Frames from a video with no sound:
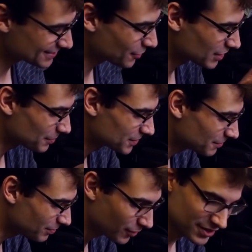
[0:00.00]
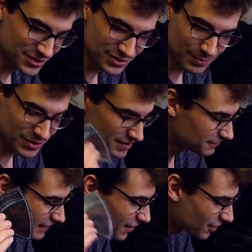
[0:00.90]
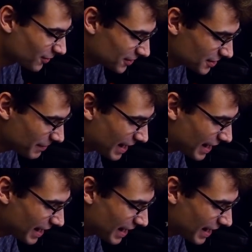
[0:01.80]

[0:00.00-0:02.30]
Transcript: is going up on the board as soon as I put some Velcro on the